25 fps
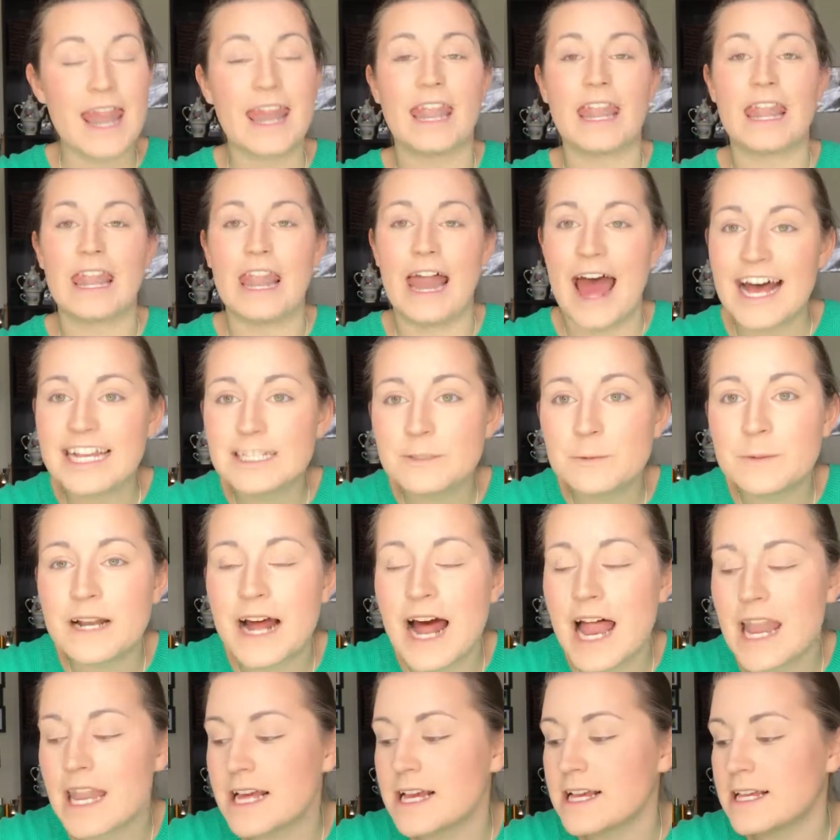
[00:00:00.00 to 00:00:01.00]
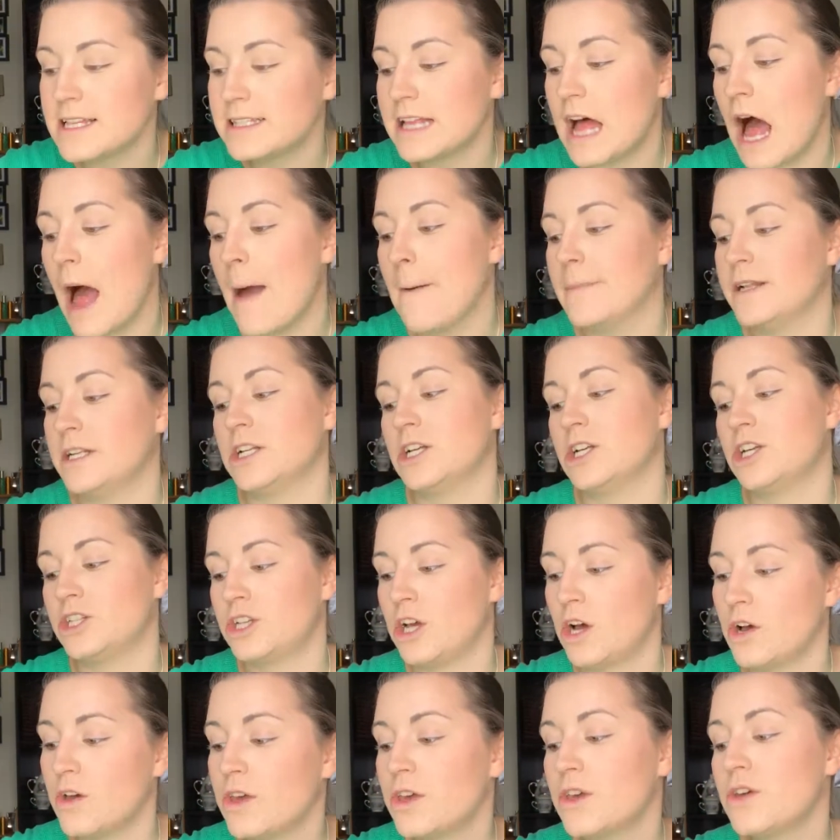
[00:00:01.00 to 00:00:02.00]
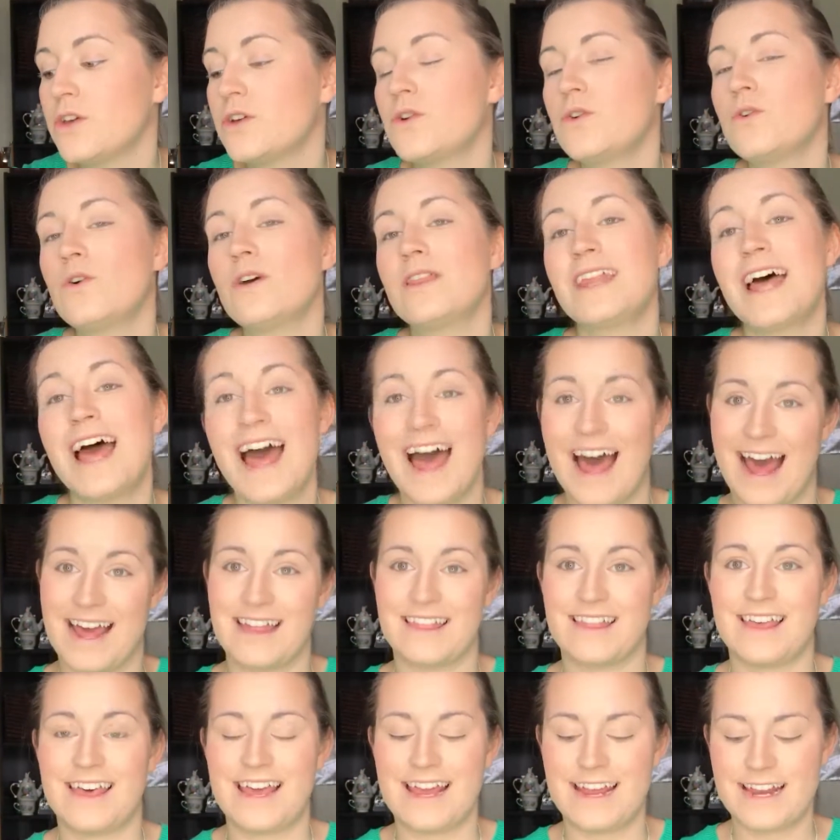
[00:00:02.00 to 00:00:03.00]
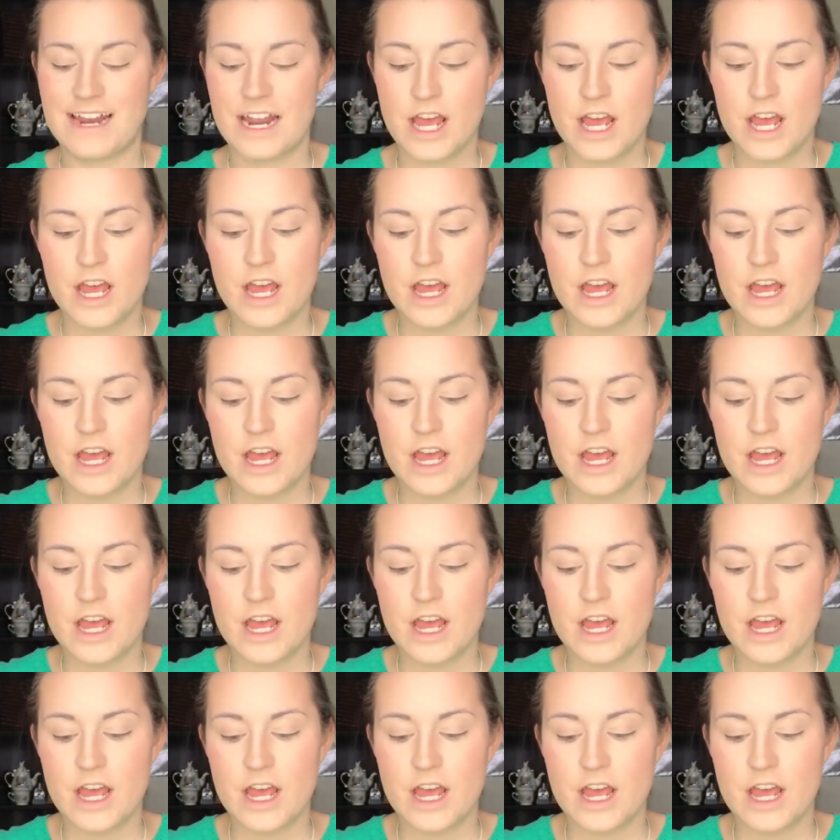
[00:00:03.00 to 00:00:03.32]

Last but not least, I'm going to show you the highlight.